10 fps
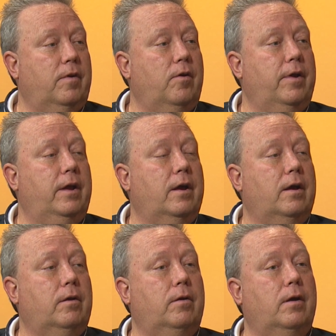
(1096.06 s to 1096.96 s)
very
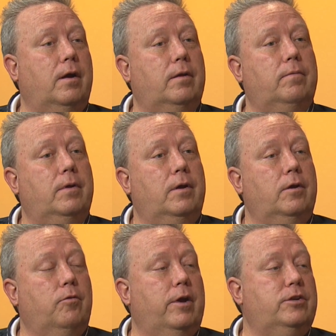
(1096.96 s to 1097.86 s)

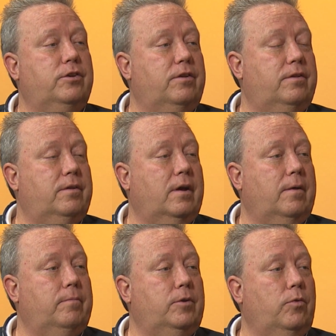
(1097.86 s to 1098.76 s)
gracious
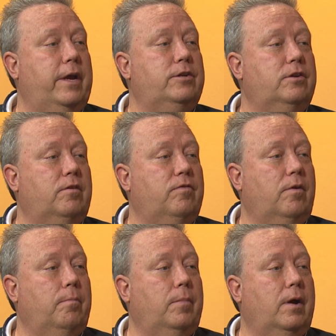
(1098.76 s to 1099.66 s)
donations
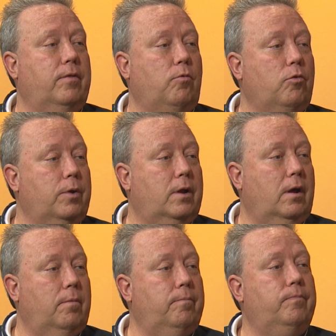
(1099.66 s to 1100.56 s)
from the Rotary
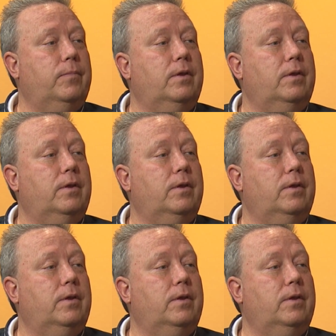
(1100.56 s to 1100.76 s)
Club